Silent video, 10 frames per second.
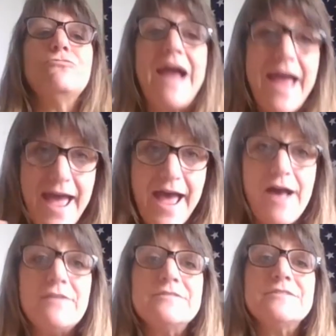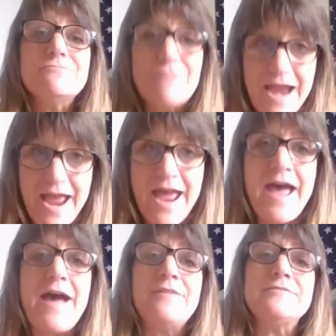Round and
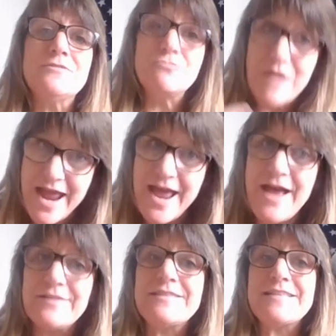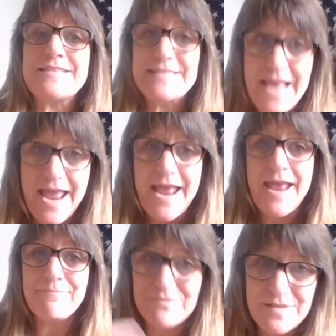round and round the
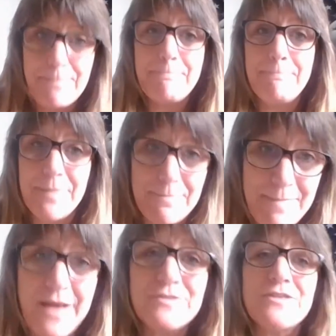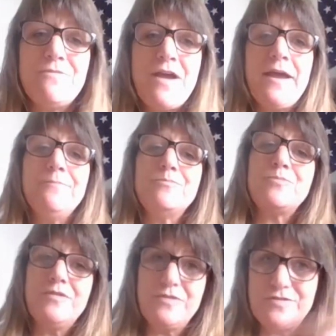same flipping mountain, right?
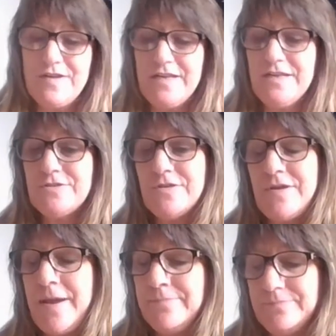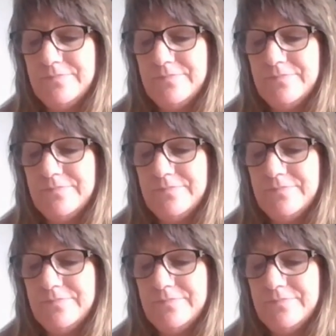Previous videos, okay?